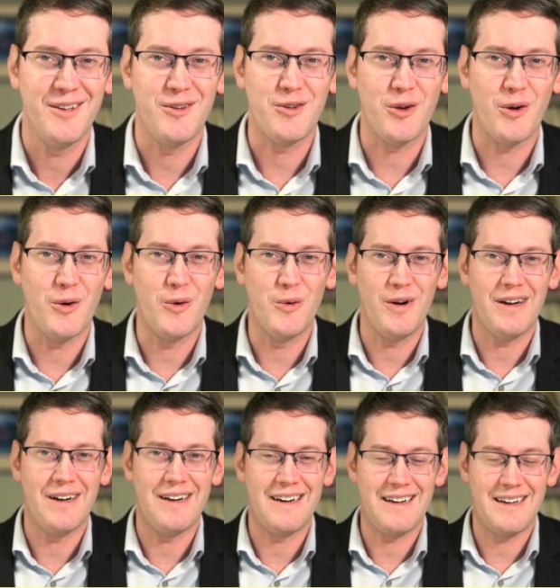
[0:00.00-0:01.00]
So
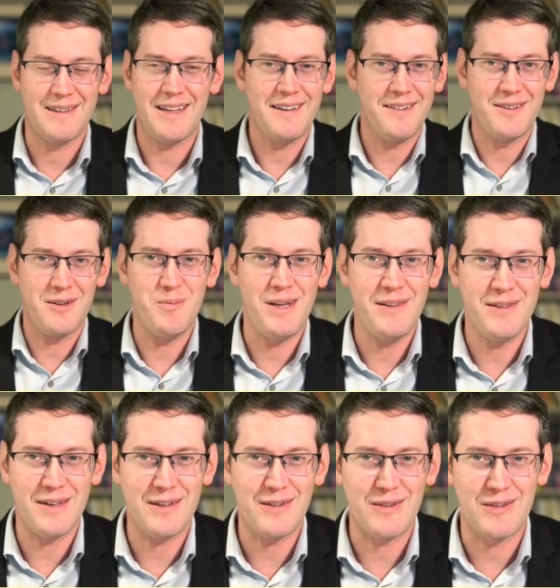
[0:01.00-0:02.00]
that doesn't mean
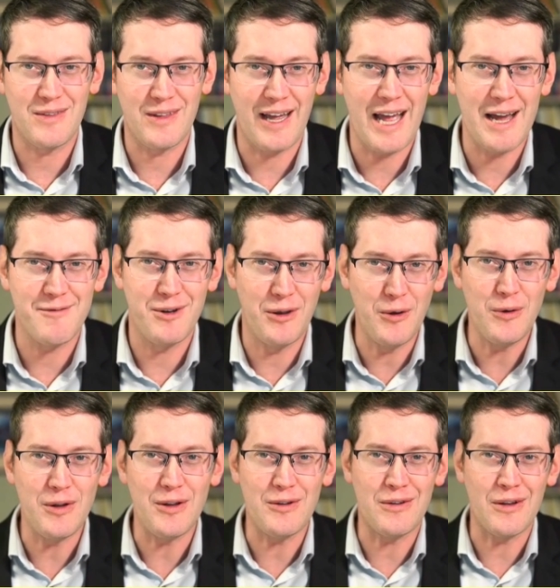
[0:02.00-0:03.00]
that I have a
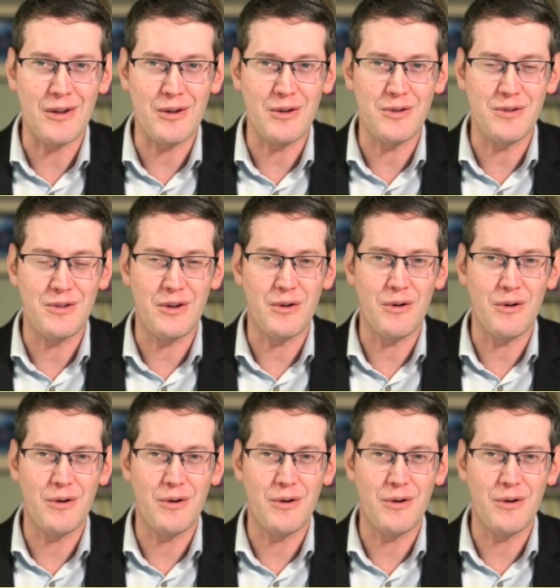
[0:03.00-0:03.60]
duty to go